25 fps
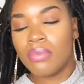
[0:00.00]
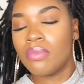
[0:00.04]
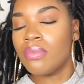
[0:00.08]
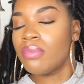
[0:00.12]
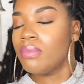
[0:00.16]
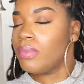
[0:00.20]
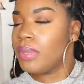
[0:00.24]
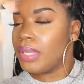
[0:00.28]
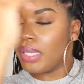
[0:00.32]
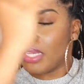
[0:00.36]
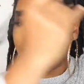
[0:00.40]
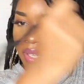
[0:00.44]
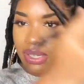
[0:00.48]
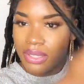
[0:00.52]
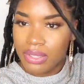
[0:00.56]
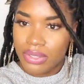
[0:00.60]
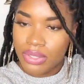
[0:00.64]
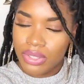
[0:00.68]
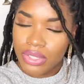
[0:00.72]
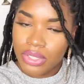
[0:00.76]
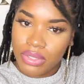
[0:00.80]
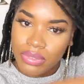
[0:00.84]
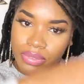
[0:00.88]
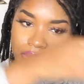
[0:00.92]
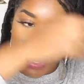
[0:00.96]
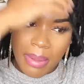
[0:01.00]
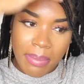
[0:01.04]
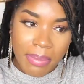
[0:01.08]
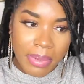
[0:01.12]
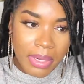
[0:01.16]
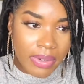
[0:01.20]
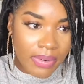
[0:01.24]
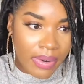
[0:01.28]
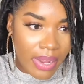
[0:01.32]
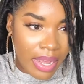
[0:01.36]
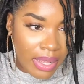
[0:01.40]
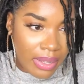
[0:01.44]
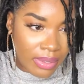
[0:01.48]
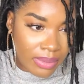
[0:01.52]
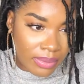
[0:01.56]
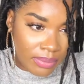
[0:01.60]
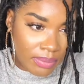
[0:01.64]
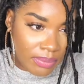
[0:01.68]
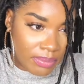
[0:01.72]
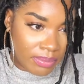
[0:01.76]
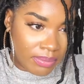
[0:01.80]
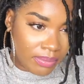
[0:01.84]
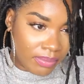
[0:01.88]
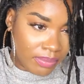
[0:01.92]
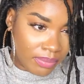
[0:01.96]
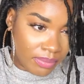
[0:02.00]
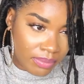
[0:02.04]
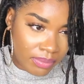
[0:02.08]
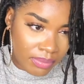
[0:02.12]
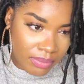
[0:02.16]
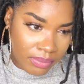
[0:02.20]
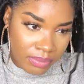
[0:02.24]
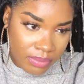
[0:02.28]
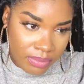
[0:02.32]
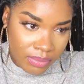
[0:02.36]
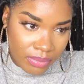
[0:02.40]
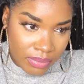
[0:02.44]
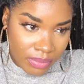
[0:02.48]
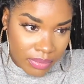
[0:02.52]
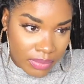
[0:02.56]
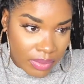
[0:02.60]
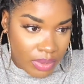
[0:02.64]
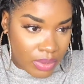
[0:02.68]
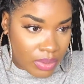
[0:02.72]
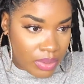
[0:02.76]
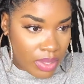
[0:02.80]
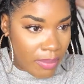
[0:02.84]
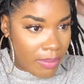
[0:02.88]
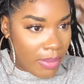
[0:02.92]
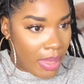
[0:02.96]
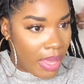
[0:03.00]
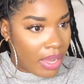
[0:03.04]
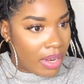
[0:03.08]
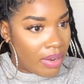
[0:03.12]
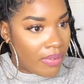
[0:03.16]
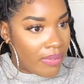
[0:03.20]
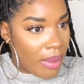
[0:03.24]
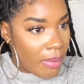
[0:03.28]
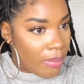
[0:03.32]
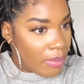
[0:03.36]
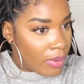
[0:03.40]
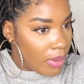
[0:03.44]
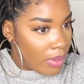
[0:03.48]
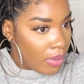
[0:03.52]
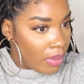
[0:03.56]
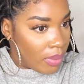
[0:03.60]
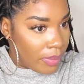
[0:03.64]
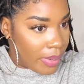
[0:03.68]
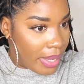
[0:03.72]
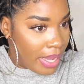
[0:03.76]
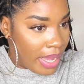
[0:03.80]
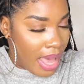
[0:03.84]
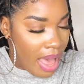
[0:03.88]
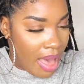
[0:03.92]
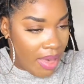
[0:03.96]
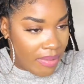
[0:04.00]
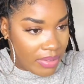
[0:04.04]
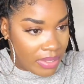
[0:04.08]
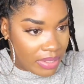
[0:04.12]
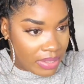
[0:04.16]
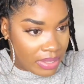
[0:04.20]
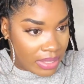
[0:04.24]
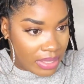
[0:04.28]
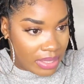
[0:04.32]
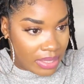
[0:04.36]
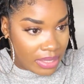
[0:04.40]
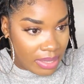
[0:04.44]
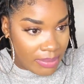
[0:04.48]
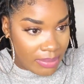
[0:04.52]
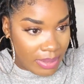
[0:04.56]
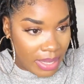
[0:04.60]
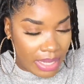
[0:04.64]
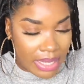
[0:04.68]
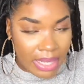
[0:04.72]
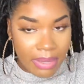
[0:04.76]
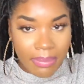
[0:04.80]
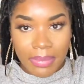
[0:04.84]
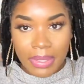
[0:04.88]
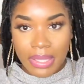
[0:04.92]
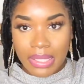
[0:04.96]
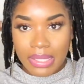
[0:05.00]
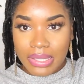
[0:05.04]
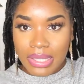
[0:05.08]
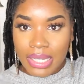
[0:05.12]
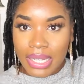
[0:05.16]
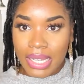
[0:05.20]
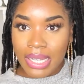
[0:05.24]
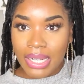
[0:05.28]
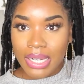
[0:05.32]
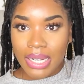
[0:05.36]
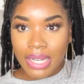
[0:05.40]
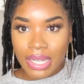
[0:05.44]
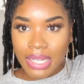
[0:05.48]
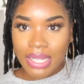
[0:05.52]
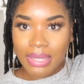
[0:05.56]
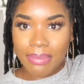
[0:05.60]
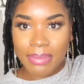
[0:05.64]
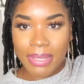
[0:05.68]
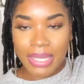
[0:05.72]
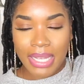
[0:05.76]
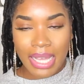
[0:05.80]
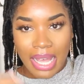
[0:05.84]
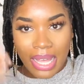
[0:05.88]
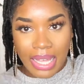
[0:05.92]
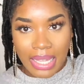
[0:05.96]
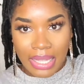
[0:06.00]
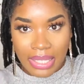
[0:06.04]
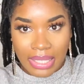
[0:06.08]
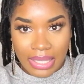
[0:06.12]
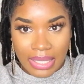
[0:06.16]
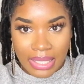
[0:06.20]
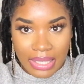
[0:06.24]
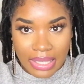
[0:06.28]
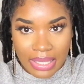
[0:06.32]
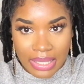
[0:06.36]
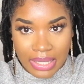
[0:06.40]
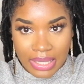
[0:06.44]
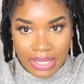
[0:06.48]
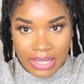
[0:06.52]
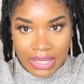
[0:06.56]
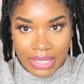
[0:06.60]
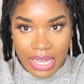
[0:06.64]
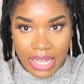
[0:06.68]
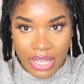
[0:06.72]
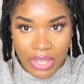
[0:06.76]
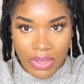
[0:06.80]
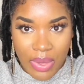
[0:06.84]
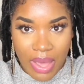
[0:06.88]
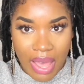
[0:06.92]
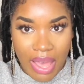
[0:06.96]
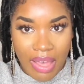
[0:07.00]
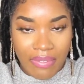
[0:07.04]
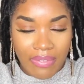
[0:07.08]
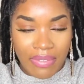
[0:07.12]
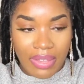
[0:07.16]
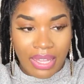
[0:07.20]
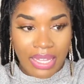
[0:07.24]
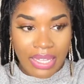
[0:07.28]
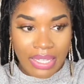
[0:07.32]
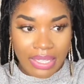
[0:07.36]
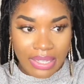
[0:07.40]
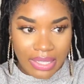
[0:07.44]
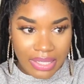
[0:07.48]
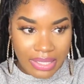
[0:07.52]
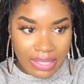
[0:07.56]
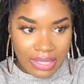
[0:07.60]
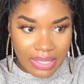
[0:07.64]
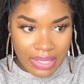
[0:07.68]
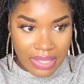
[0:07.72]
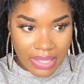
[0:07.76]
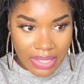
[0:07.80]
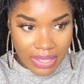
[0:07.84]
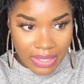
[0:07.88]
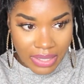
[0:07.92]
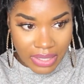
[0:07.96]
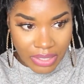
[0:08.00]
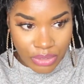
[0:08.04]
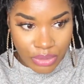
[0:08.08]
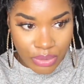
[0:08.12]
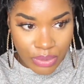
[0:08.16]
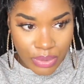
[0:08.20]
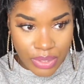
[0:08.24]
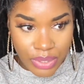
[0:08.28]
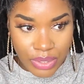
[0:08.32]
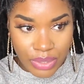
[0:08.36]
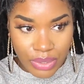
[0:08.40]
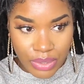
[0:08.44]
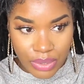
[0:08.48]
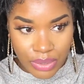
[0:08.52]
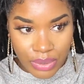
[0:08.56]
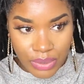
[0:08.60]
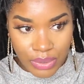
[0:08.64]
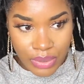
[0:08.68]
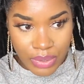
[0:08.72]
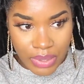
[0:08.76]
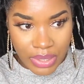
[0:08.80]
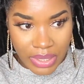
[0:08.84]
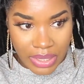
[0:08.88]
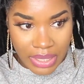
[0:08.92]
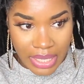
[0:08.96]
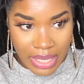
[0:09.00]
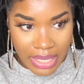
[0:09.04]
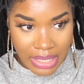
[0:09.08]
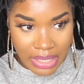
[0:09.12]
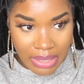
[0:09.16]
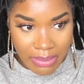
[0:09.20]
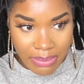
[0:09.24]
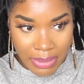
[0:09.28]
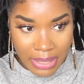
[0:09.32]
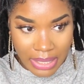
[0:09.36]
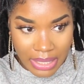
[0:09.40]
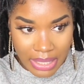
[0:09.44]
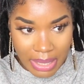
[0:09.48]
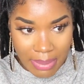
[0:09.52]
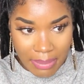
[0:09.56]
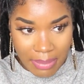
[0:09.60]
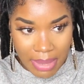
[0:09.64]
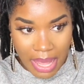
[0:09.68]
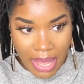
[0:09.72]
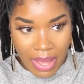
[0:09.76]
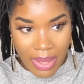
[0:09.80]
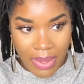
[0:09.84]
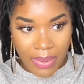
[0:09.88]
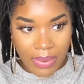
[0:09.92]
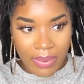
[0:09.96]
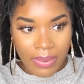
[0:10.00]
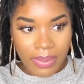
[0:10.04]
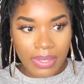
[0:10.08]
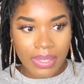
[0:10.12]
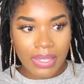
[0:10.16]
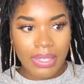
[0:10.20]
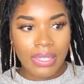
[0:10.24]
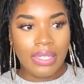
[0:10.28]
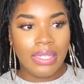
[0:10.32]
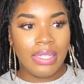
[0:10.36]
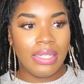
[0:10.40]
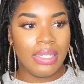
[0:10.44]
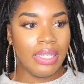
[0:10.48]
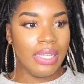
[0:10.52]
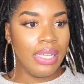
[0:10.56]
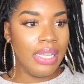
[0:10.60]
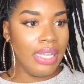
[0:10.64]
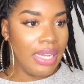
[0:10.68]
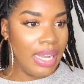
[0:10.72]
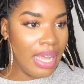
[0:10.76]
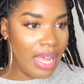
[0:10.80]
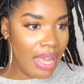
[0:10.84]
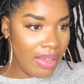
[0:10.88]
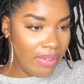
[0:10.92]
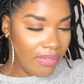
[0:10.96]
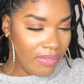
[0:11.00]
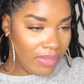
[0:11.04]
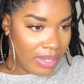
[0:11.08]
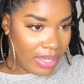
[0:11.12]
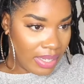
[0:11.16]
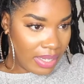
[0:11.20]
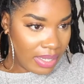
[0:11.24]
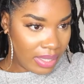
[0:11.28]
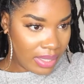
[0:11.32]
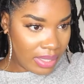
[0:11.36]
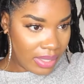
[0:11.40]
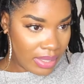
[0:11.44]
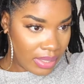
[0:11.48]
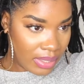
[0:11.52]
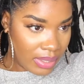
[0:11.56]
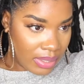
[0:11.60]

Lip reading: But yeah, just wrap it around. So I'm not gonna wrap it all the way, obviously, because I'm not keeping this in. But yeah, then you have like this look that you can do. You can like split them out and have like